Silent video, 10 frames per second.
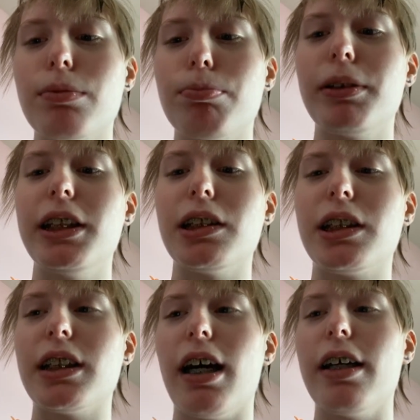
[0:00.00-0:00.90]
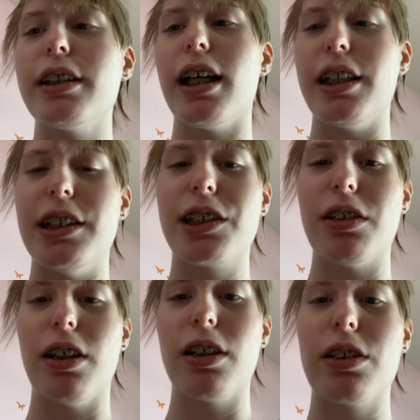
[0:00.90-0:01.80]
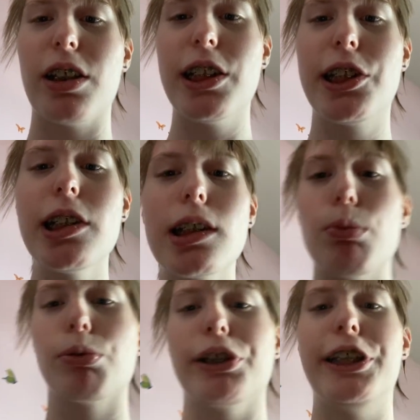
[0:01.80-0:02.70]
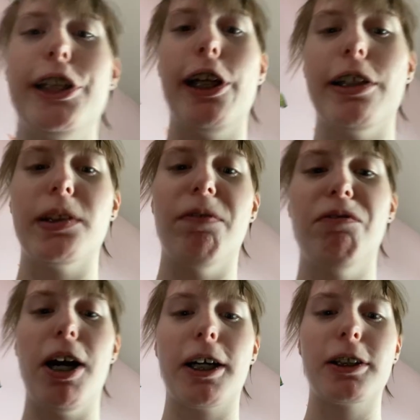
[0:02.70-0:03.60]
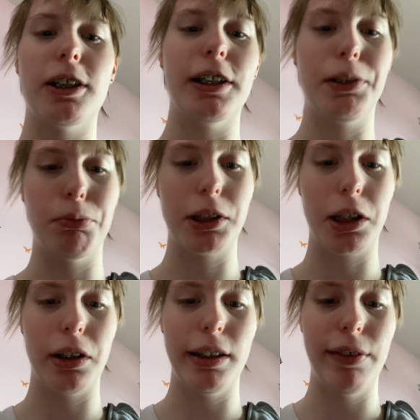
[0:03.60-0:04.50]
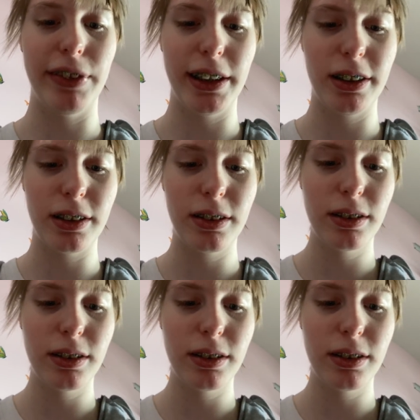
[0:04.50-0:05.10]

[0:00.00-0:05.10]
being sad that he's gone, let's just appreciate the fact that he was living.